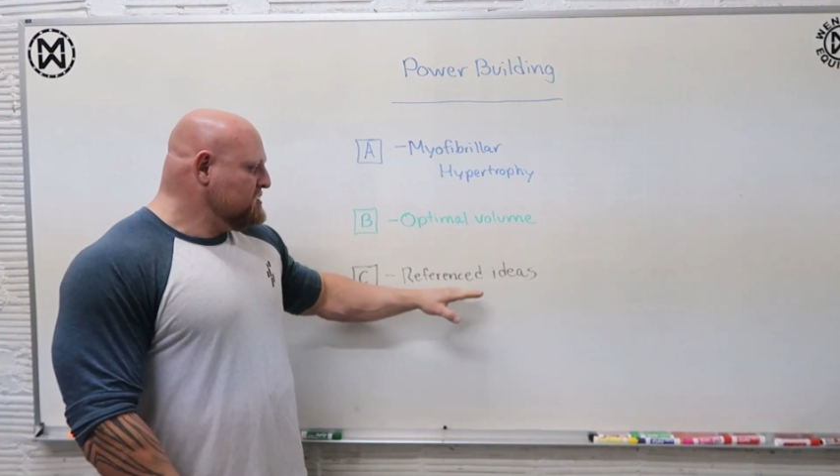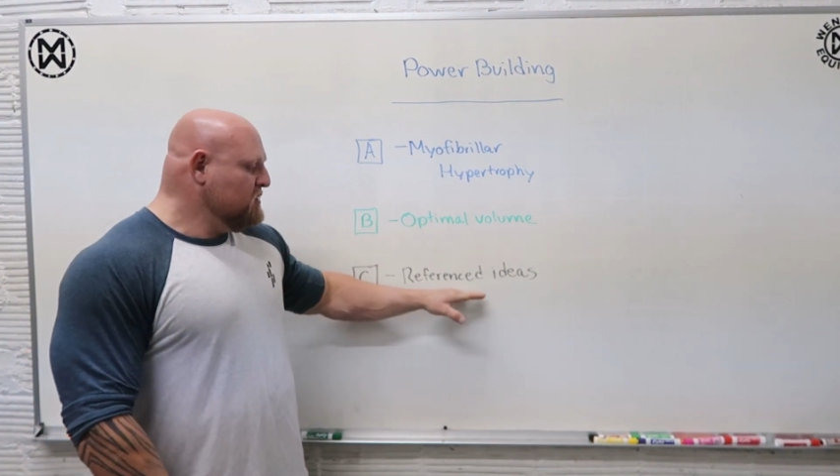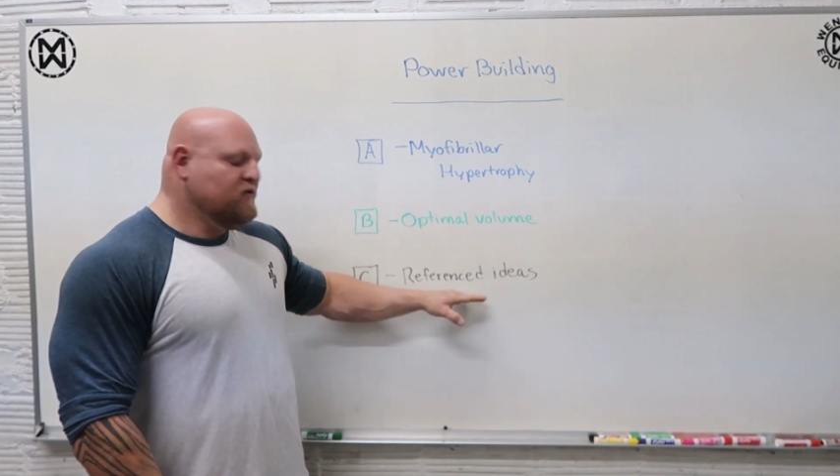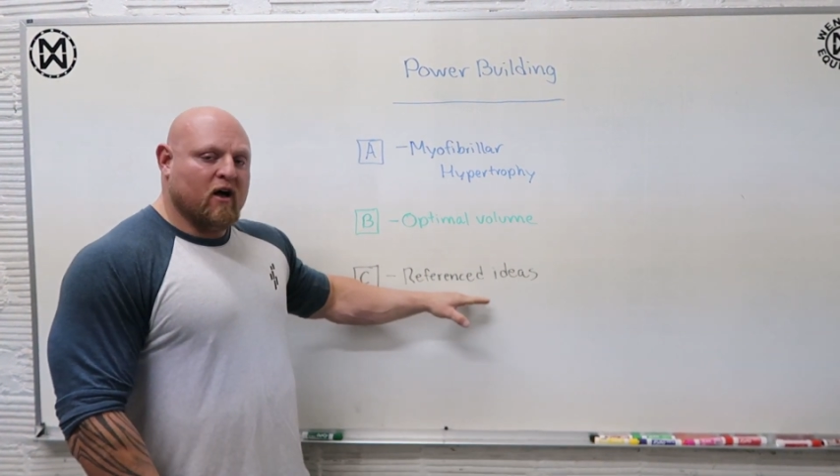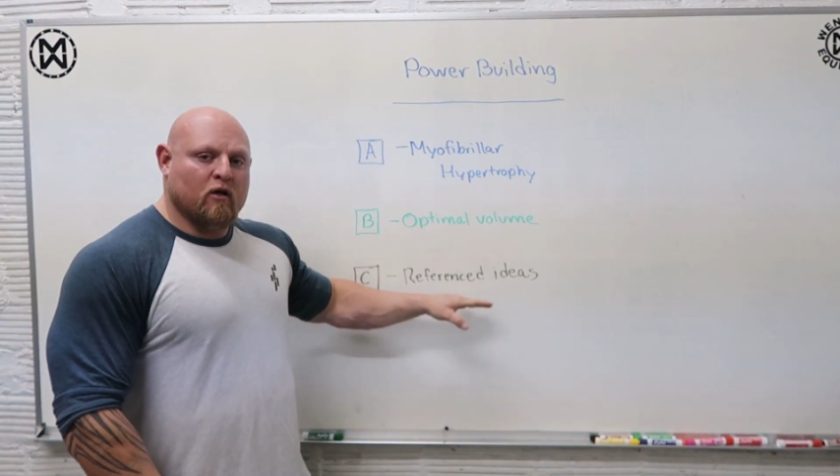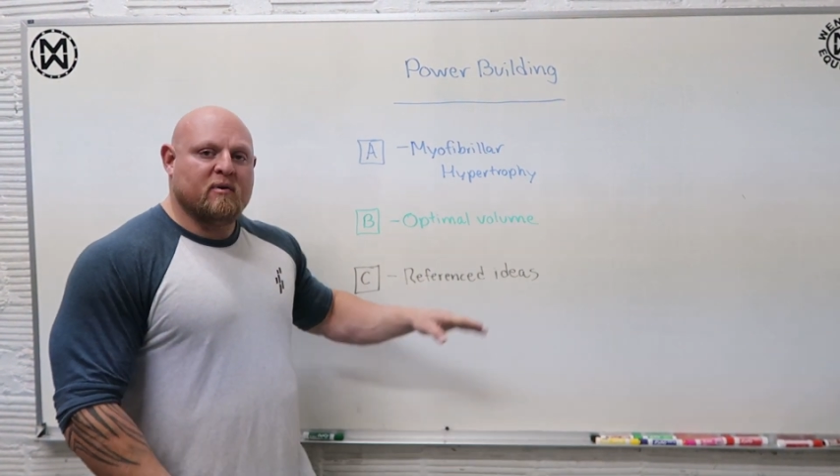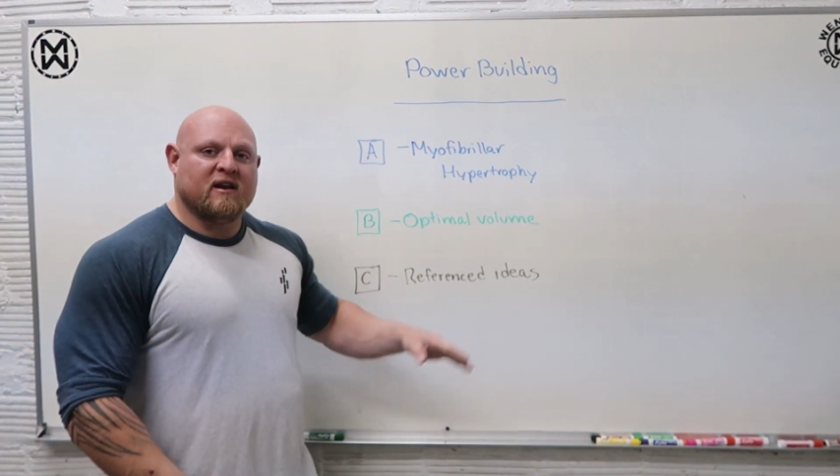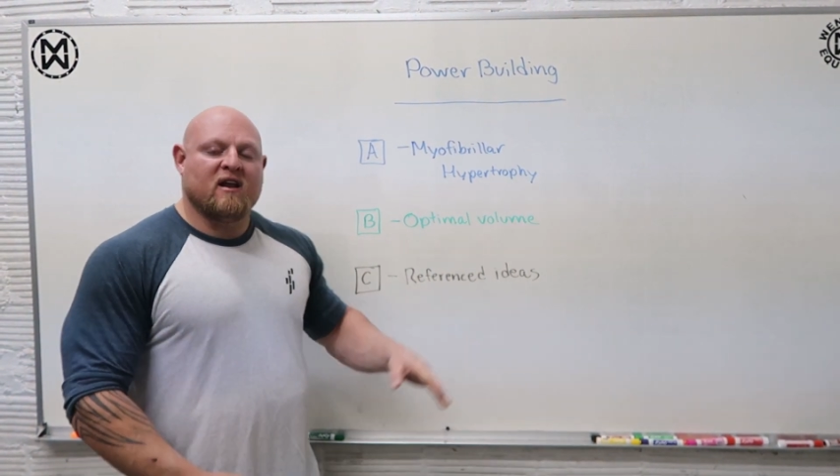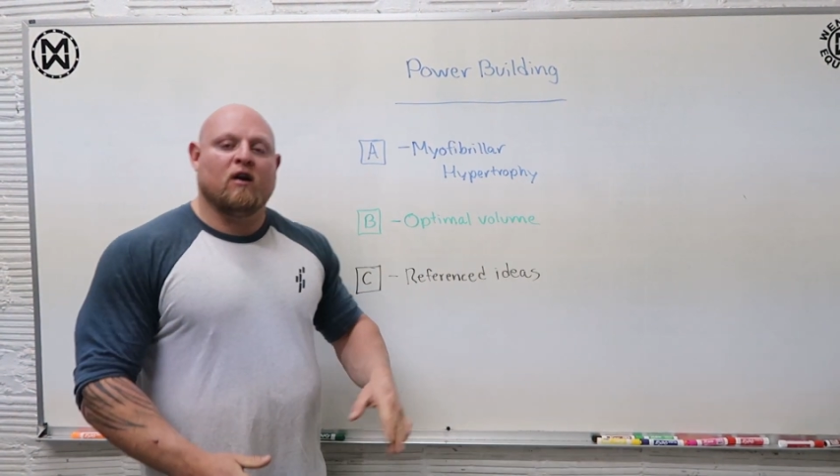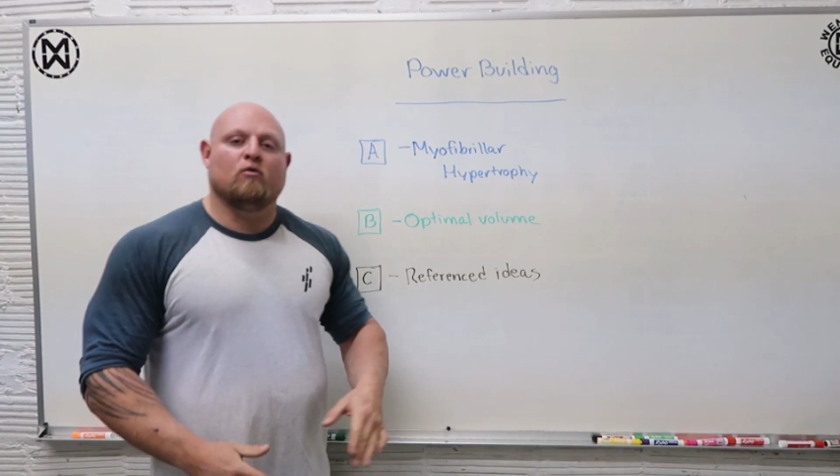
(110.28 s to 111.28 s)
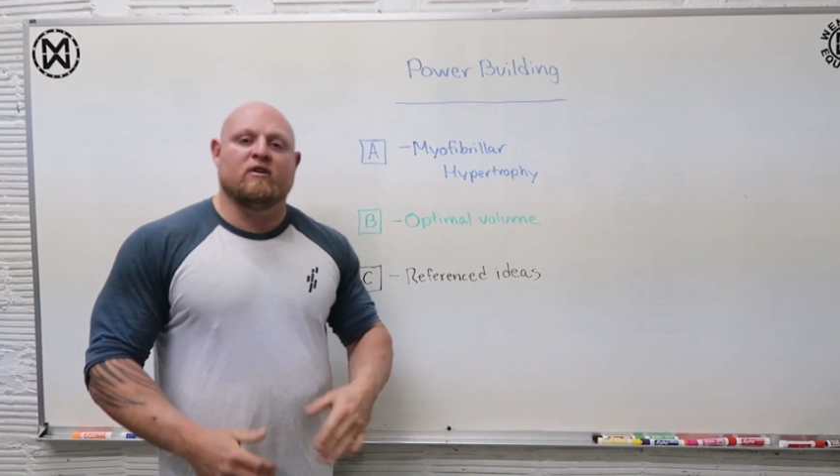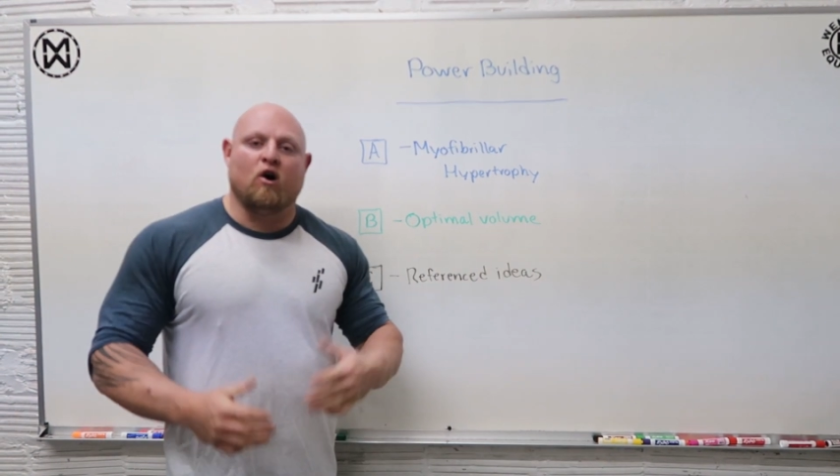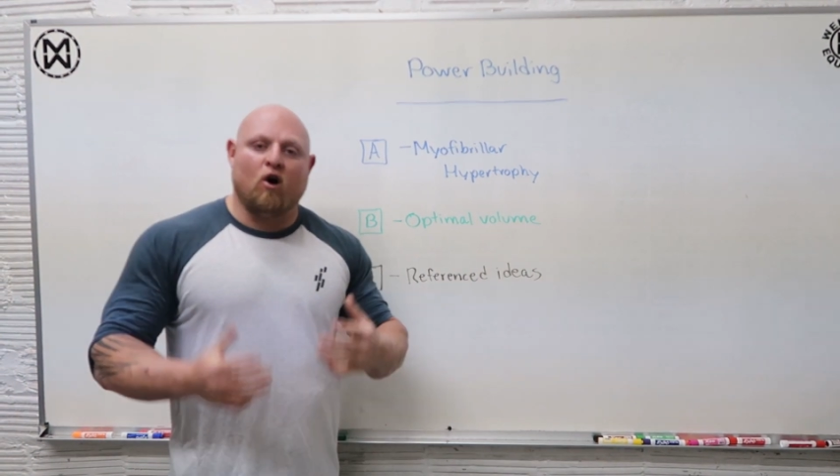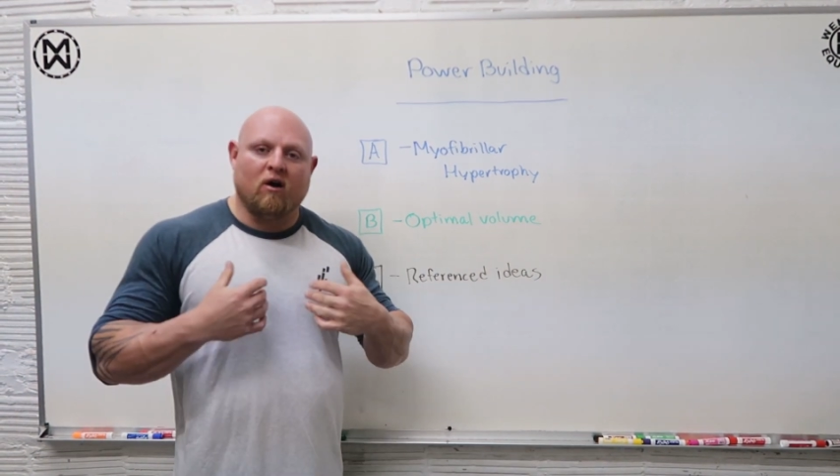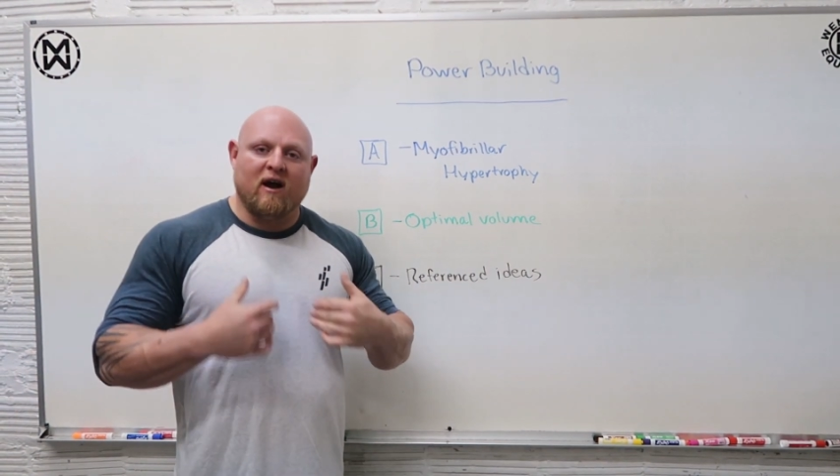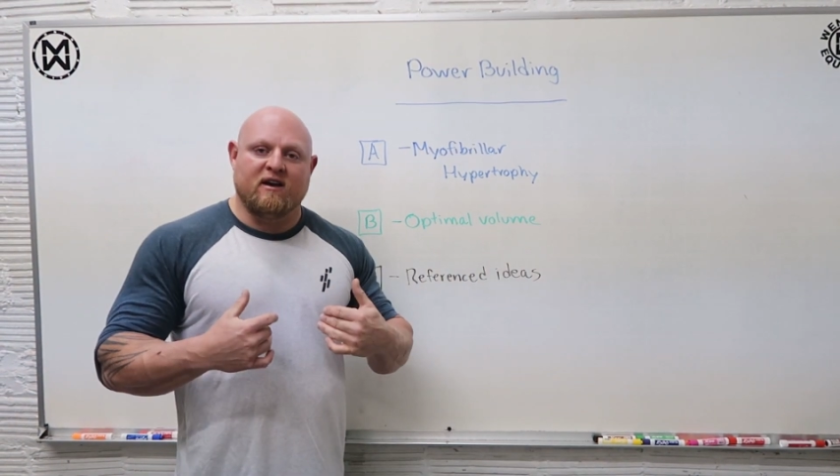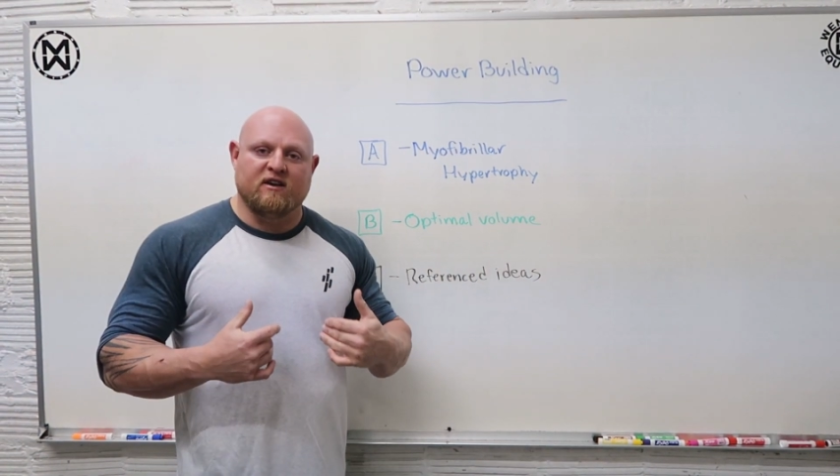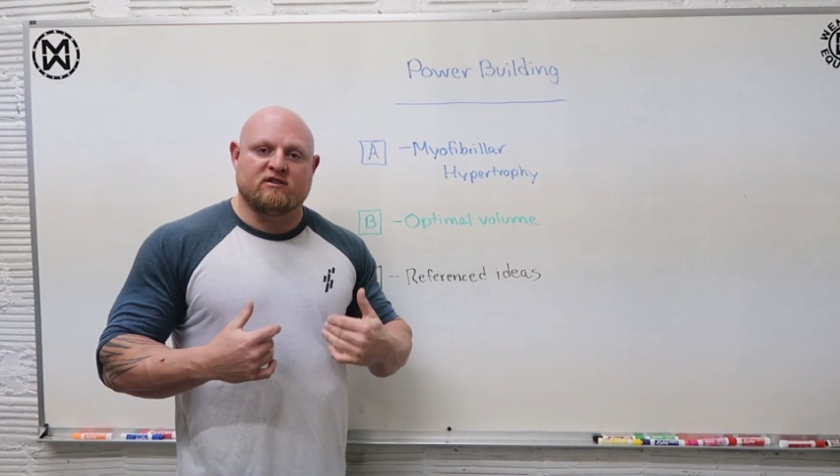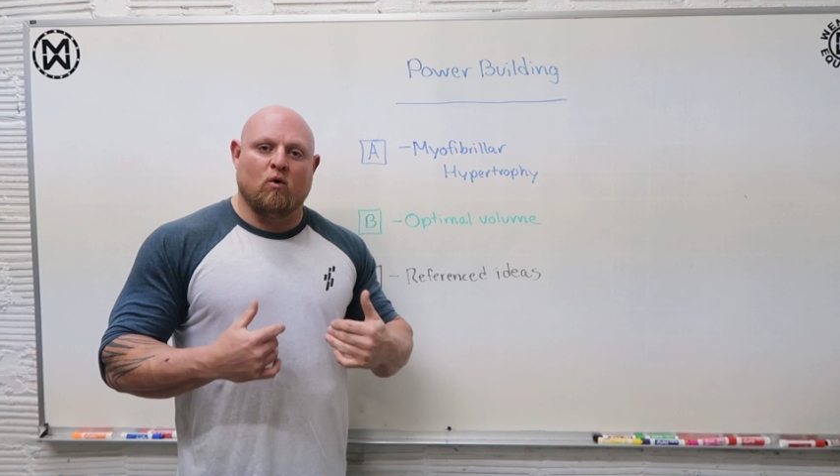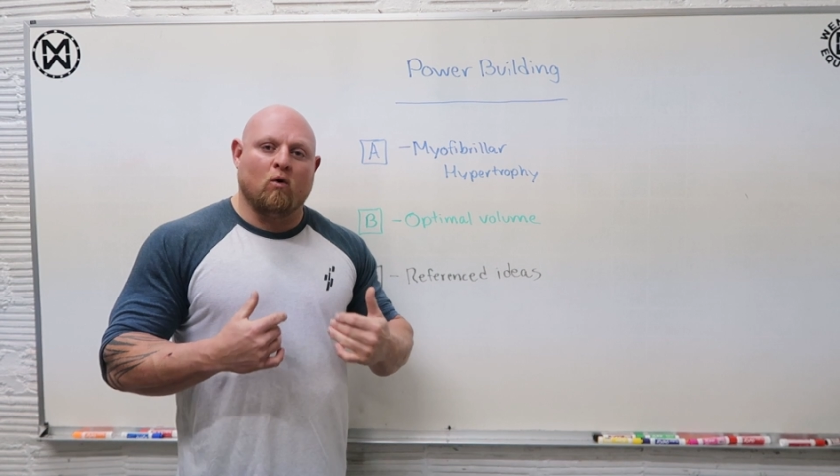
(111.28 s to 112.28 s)
developing not only our
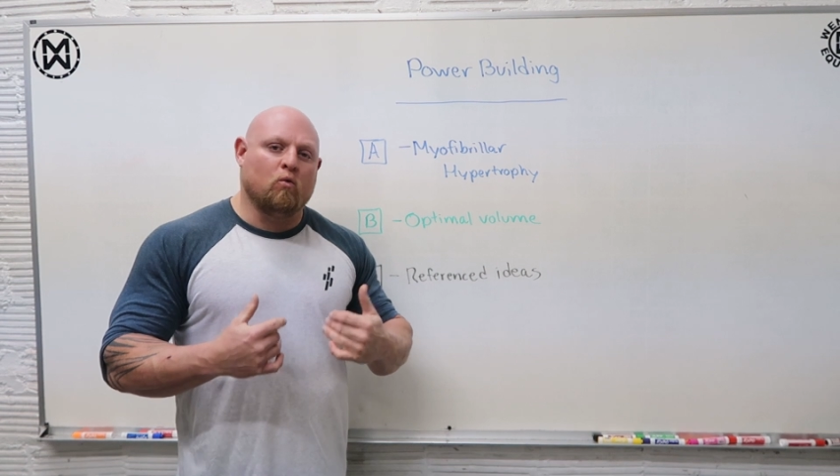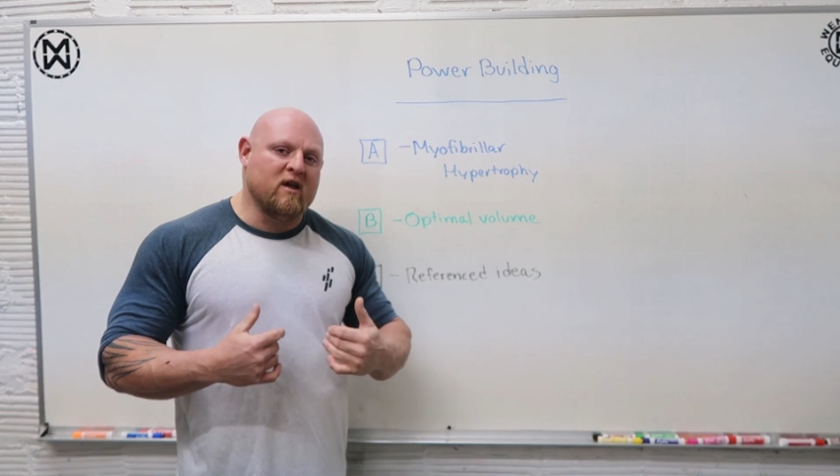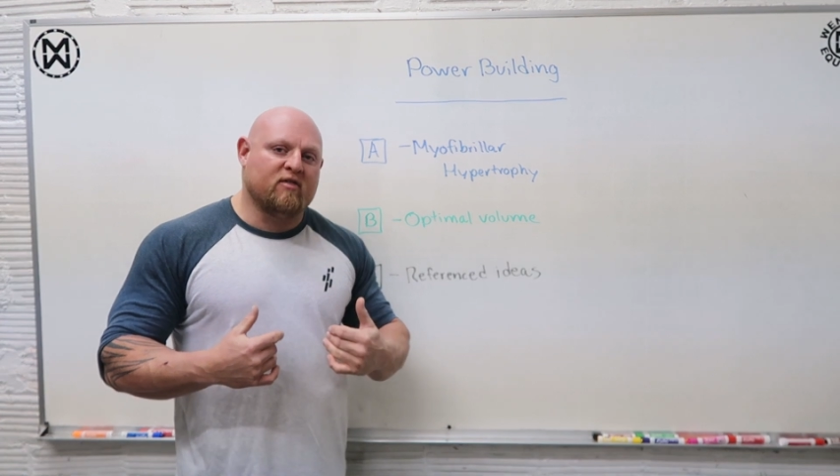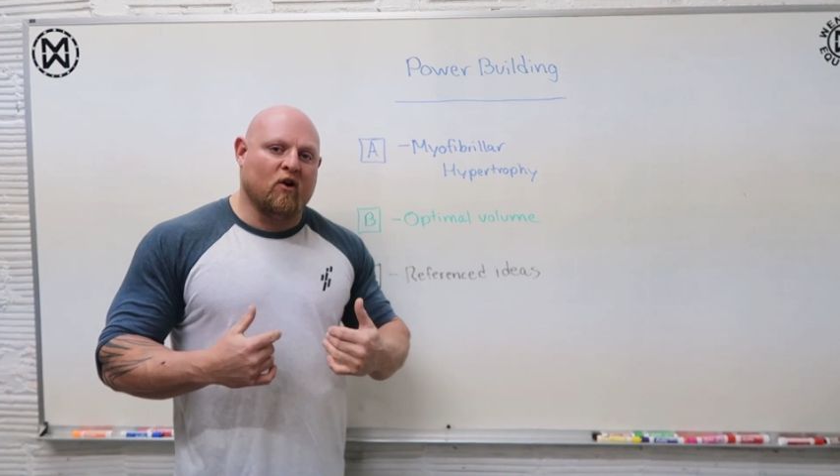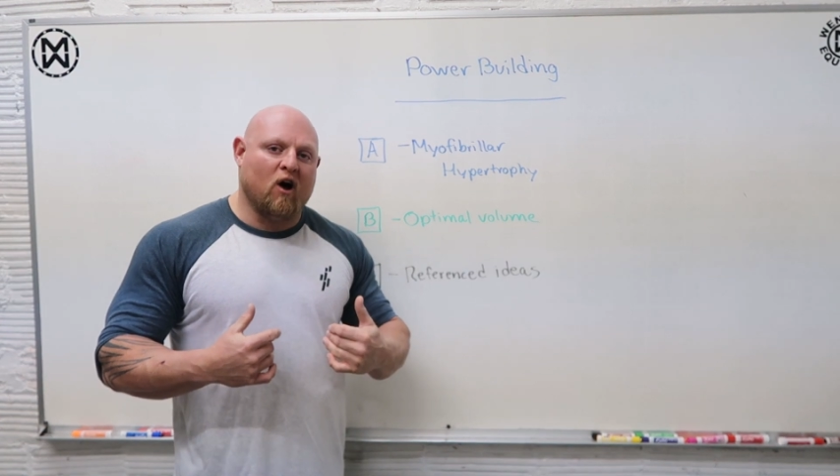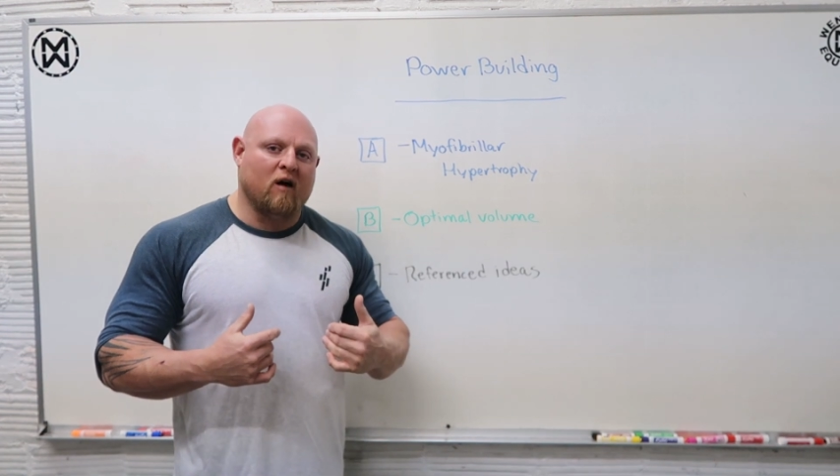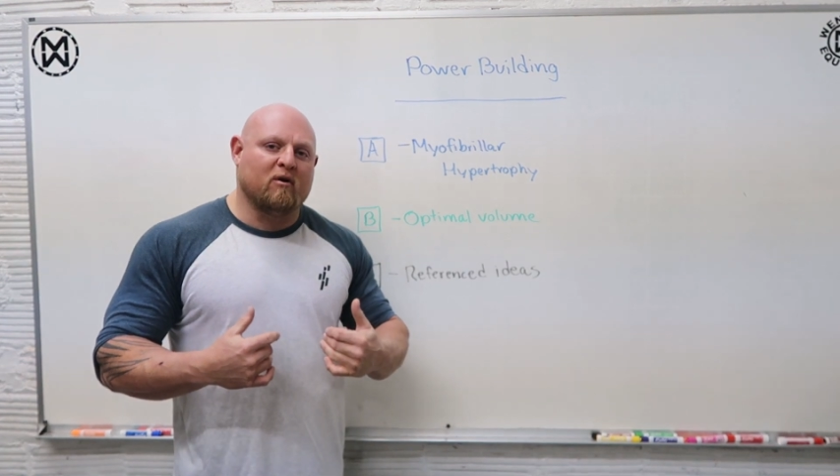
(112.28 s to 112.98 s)
ideas of what we thought,